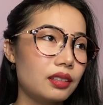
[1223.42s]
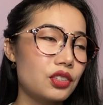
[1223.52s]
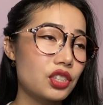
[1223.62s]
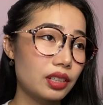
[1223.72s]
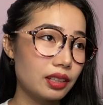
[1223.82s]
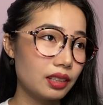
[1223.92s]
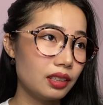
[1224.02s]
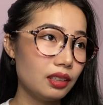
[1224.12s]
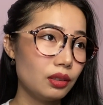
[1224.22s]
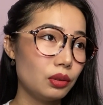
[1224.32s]

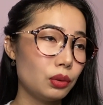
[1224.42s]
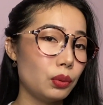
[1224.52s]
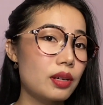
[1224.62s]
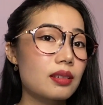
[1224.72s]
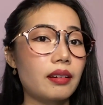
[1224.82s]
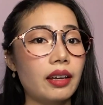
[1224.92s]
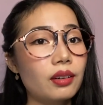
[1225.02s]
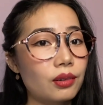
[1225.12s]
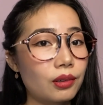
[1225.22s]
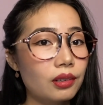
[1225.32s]
journey towards your
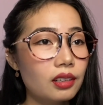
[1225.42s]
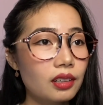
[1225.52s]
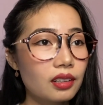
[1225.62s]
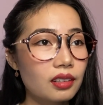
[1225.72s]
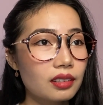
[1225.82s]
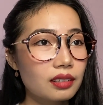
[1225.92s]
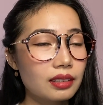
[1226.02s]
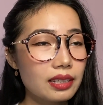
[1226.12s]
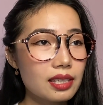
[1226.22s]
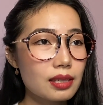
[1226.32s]
end goal.
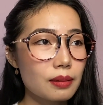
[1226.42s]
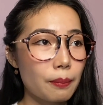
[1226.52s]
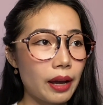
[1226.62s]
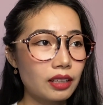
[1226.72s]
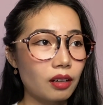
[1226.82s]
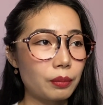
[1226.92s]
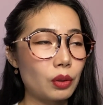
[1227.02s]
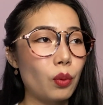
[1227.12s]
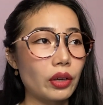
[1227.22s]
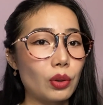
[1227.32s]
This might not be
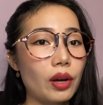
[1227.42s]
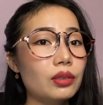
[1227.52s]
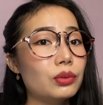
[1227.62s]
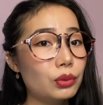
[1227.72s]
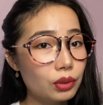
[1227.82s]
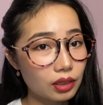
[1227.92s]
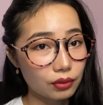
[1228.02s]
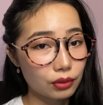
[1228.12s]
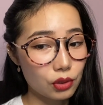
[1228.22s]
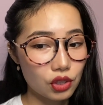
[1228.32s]
what you want to do in the
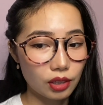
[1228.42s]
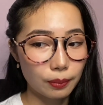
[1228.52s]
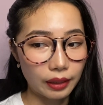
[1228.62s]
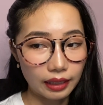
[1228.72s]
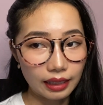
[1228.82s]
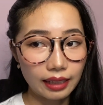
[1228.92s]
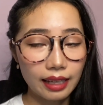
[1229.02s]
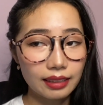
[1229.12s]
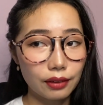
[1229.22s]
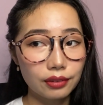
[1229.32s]
future, but it
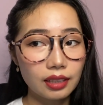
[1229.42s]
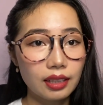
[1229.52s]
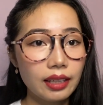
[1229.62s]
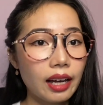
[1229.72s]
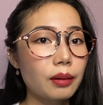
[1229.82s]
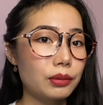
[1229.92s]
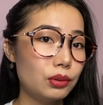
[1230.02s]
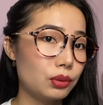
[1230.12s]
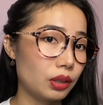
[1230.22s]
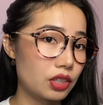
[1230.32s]
can definitely help you
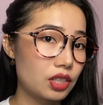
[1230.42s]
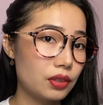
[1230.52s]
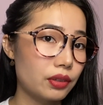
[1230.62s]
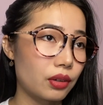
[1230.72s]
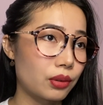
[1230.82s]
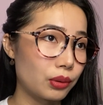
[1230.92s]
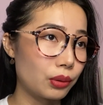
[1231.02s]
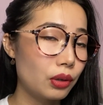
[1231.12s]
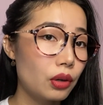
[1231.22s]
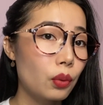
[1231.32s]
to achieve your
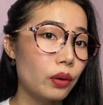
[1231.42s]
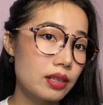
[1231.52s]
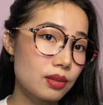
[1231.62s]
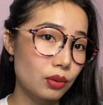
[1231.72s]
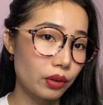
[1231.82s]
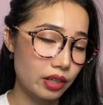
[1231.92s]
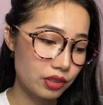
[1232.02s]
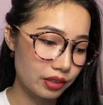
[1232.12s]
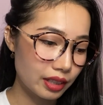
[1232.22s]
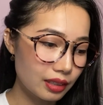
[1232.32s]
goal once you
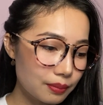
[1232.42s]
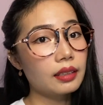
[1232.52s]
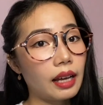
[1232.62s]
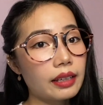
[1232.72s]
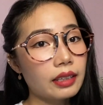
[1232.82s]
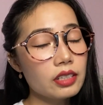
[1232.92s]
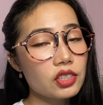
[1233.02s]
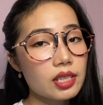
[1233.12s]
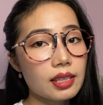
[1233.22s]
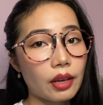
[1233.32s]
graduate. I guess
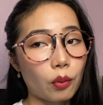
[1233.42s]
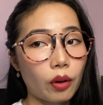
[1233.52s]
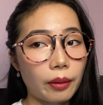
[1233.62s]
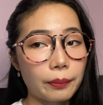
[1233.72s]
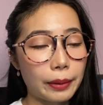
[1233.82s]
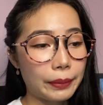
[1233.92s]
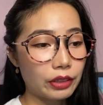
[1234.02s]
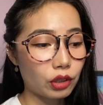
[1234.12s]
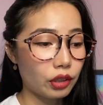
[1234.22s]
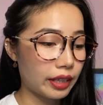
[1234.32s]
just like what my
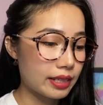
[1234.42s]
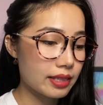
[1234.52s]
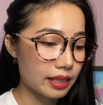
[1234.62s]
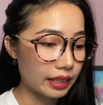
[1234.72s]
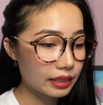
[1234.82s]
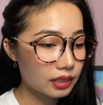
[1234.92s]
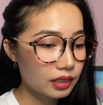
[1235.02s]
mentor has said,